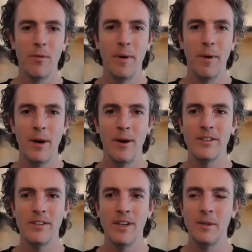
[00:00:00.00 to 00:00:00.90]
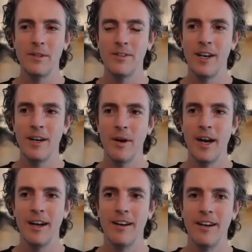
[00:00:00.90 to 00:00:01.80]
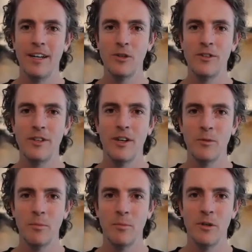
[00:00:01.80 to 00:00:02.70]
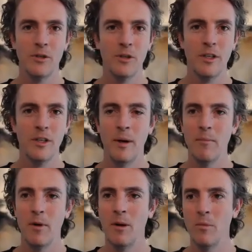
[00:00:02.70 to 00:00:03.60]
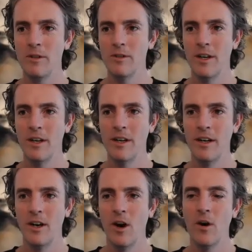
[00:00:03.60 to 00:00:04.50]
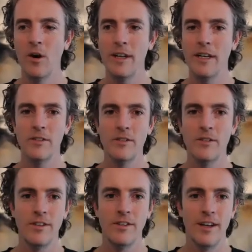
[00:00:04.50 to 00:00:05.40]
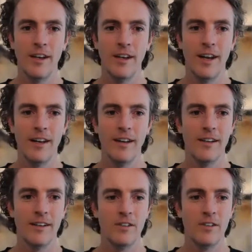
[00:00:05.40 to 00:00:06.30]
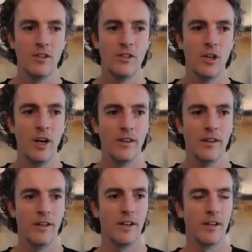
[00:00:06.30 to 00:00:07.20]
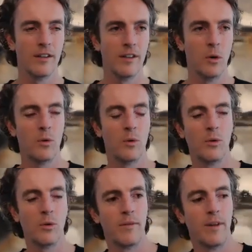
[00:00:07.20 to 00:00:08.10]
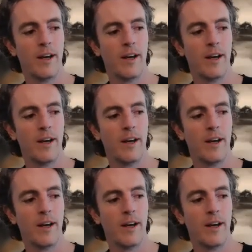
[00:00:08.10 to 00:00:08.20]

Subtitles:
my parents, I would say, had interesting entrepreneurial journeys. My mom was an artist and taught the local